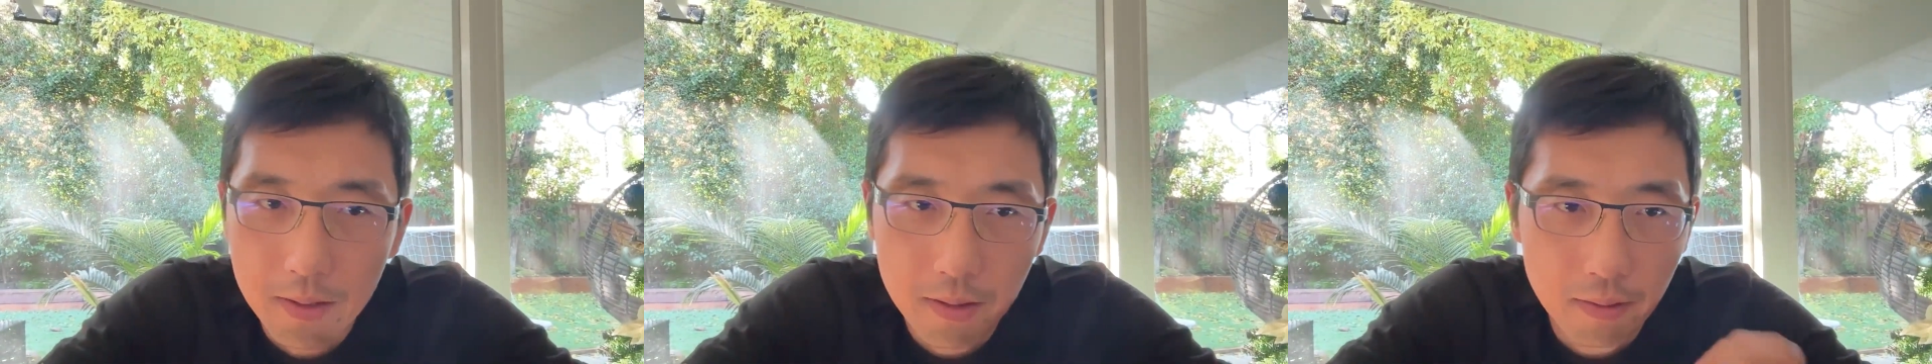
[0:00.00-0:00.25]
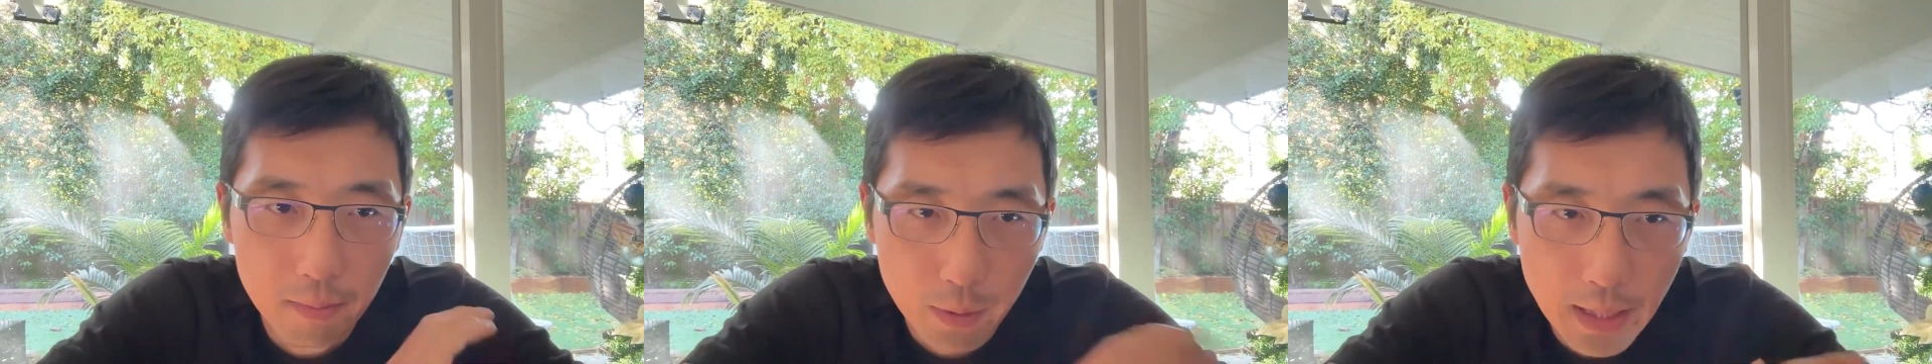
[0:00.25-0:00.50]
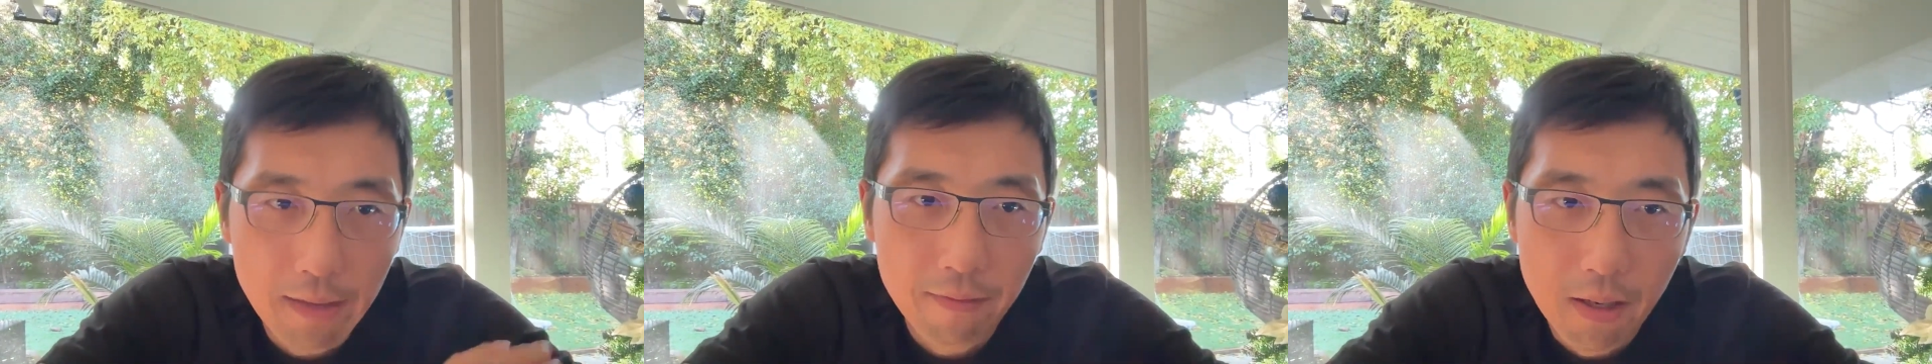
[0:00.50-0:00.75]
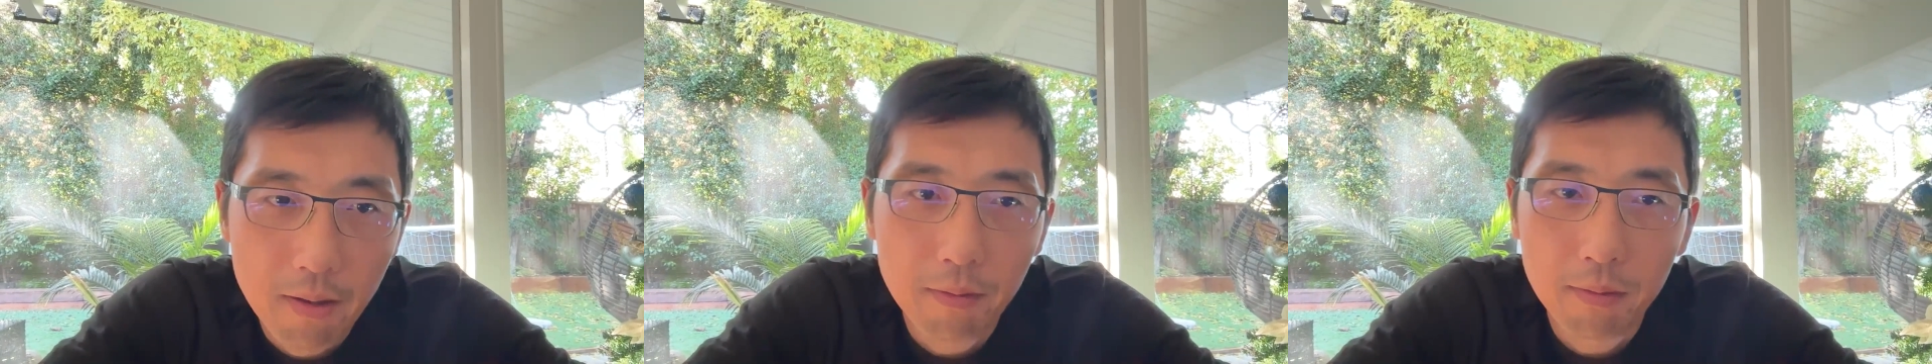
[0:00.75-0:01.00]
So we have
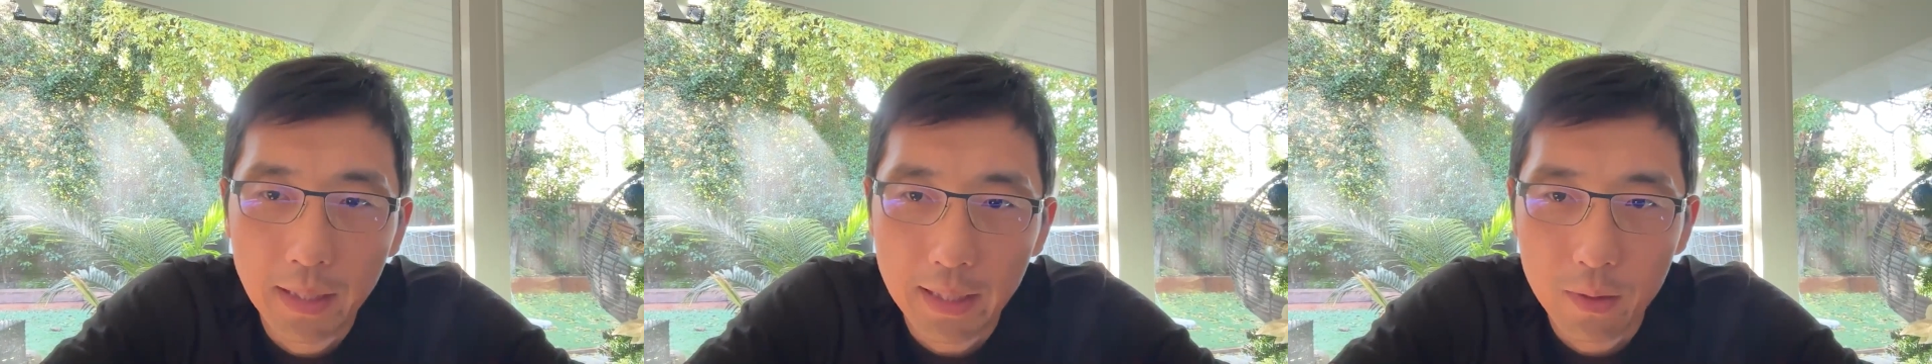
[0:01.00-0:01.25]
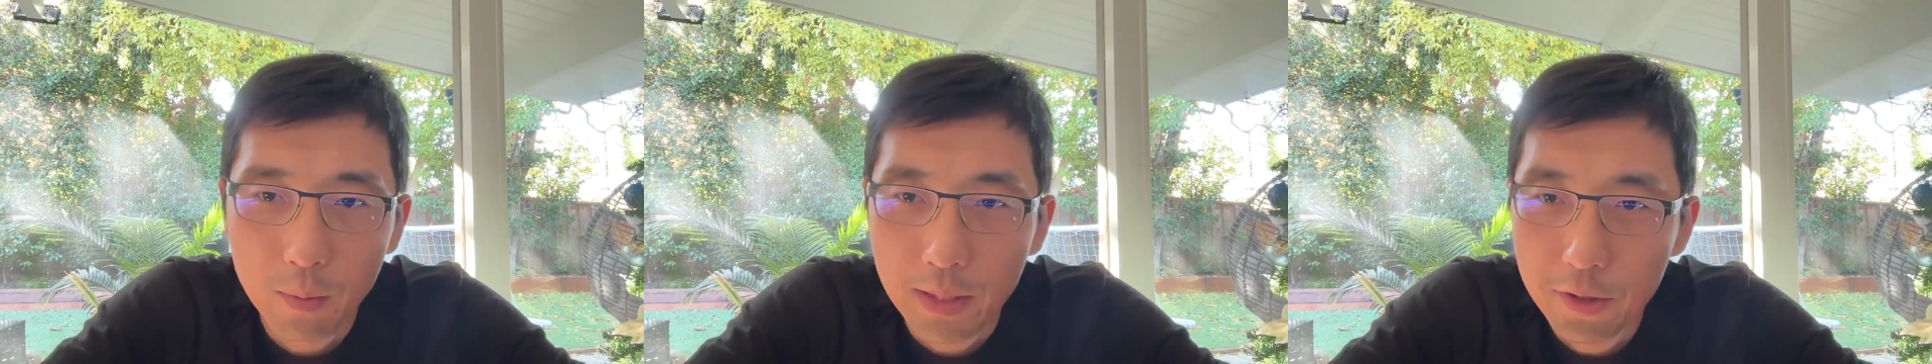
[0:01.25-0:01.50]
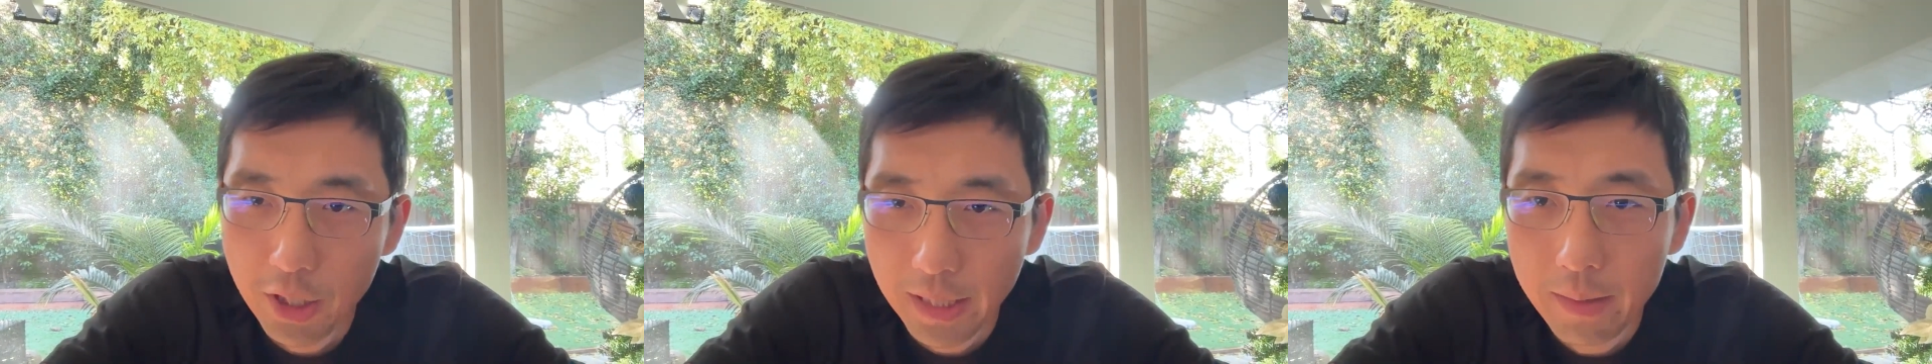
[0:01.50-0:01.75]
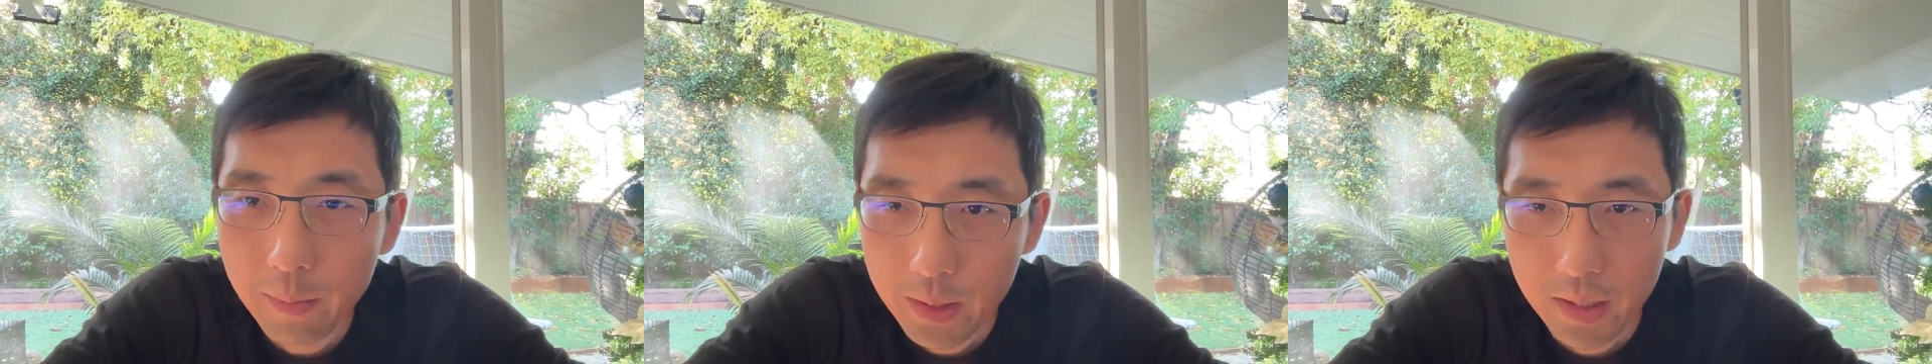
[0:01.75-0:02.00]
our own layer 1
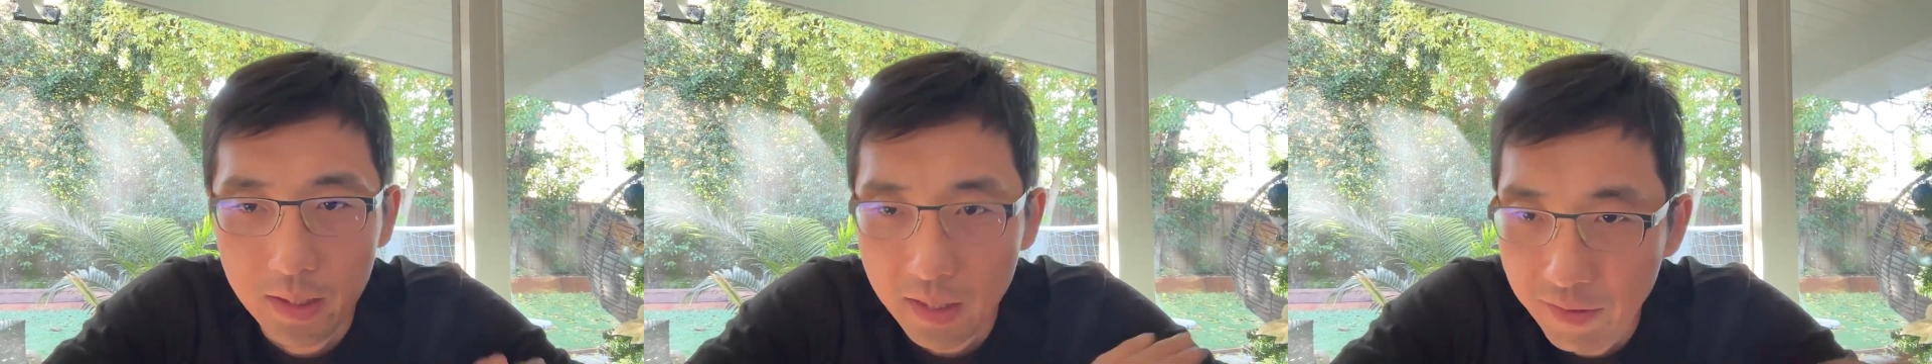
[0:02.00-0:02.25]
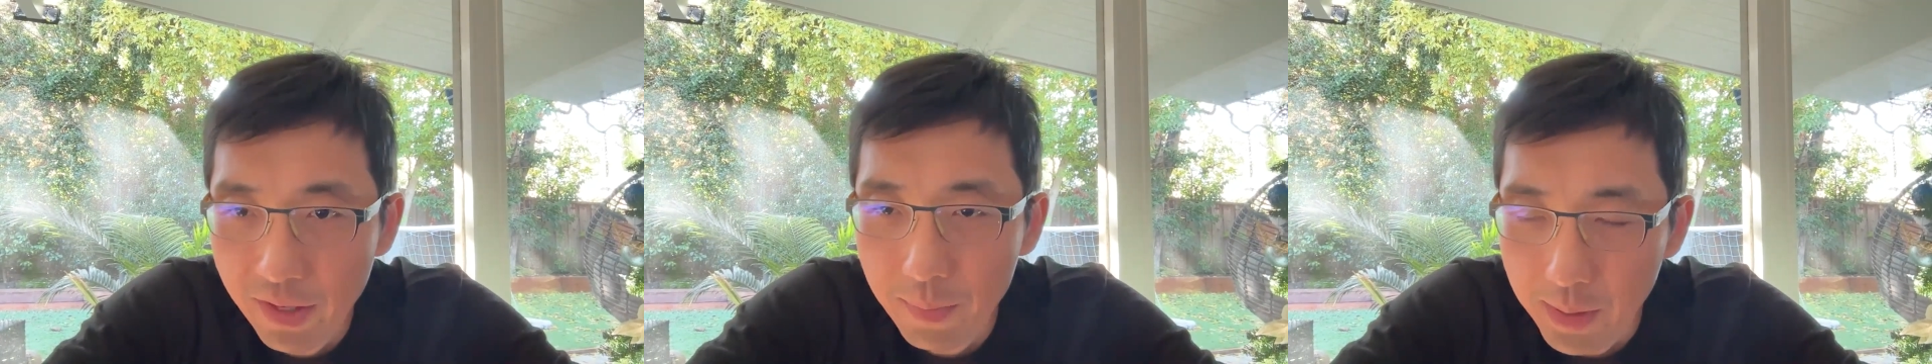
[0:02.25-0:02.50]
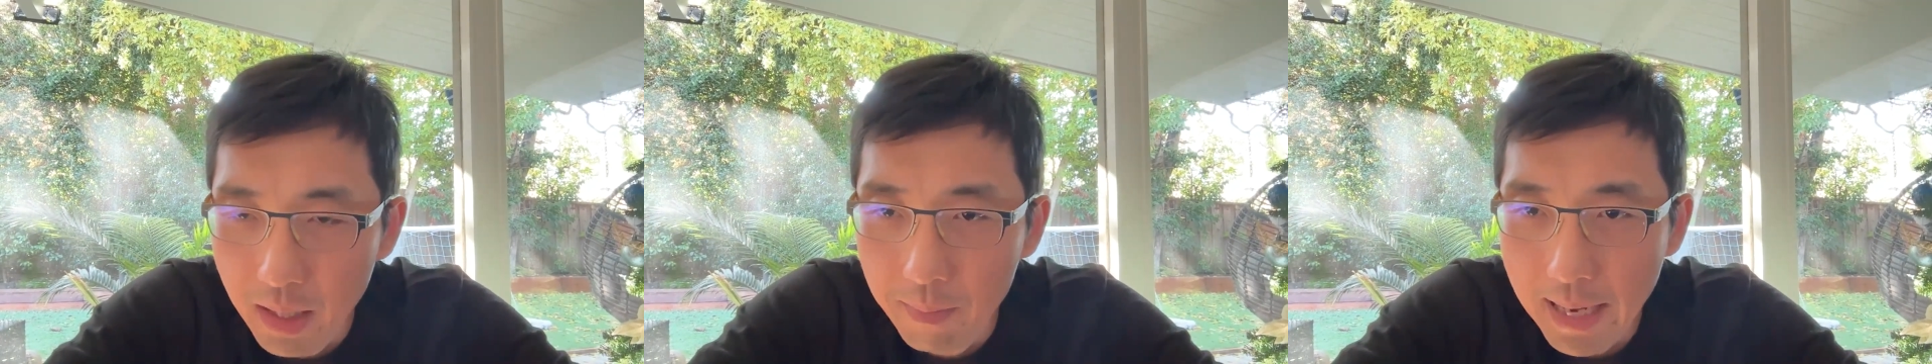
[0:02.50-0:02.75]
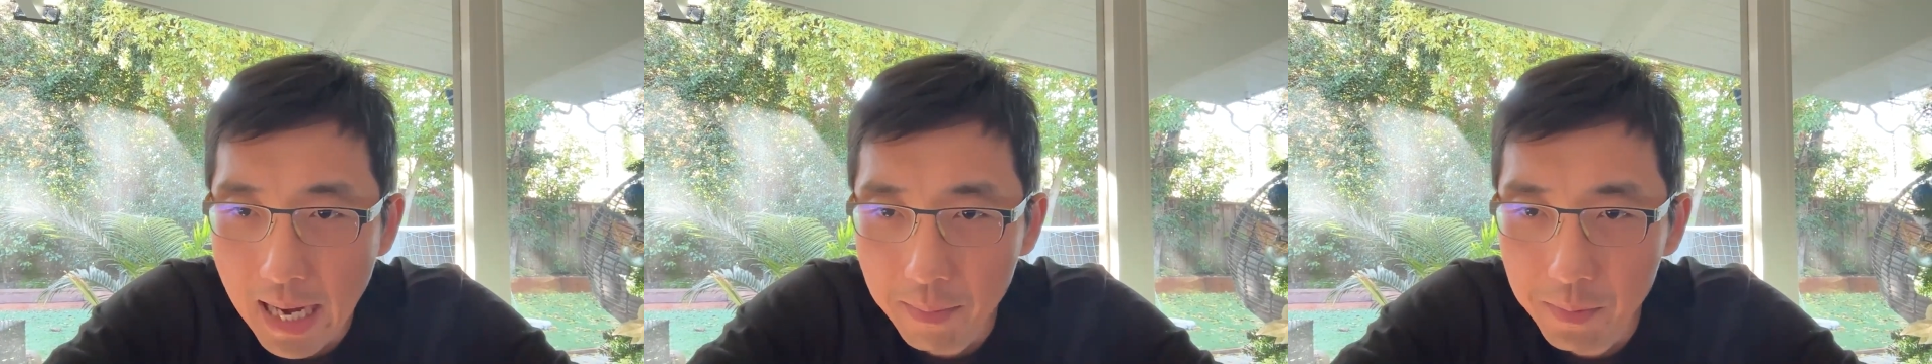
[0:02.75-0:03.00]
chain, which is EVM
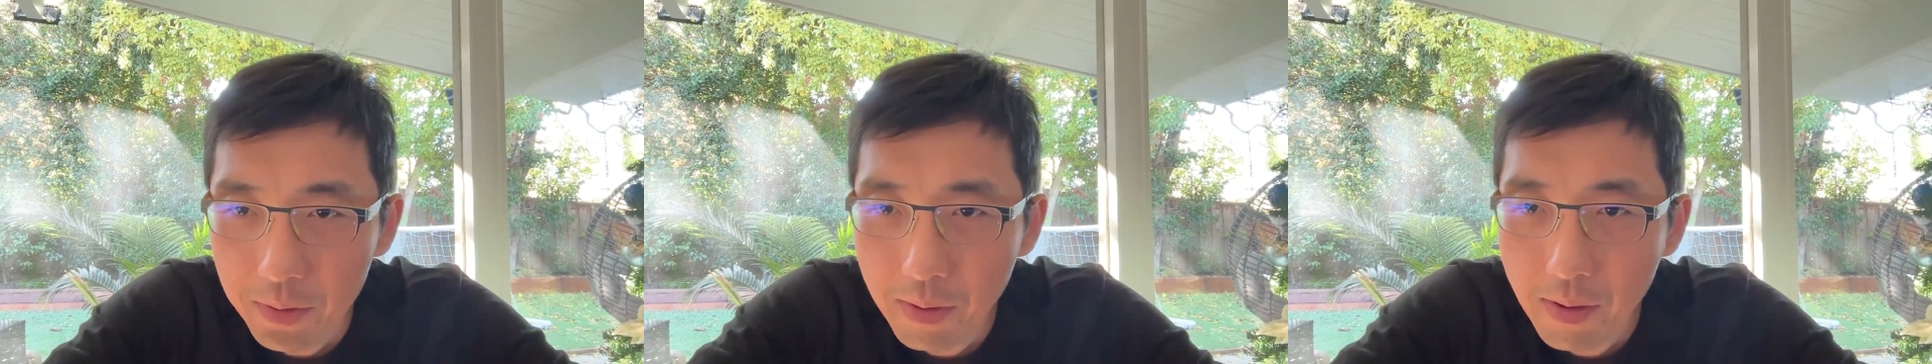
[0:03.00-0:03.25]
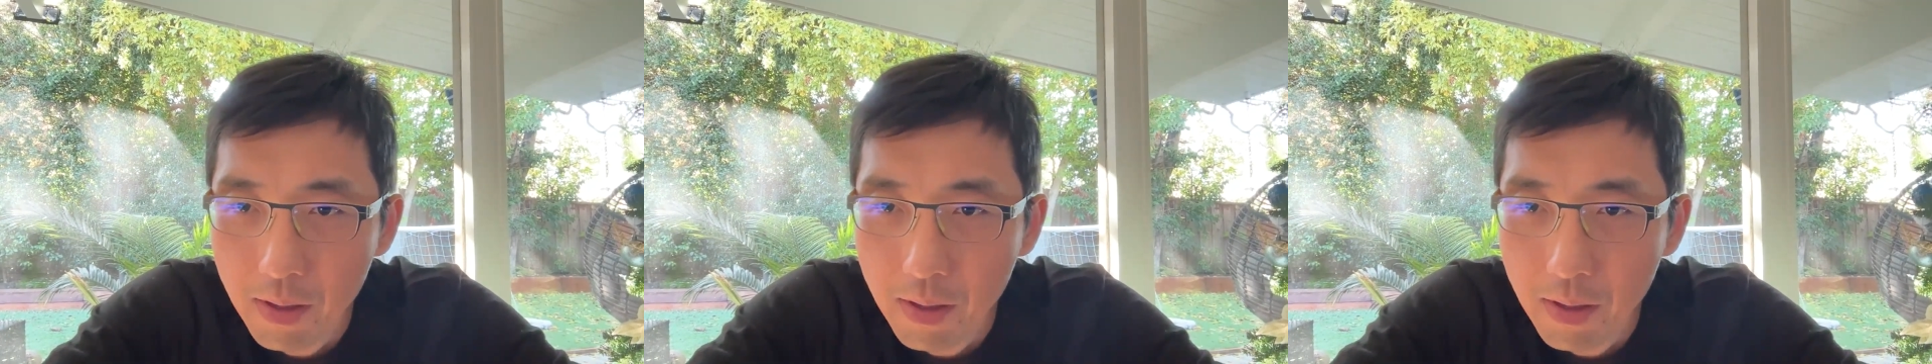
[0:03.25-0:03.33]
compatible,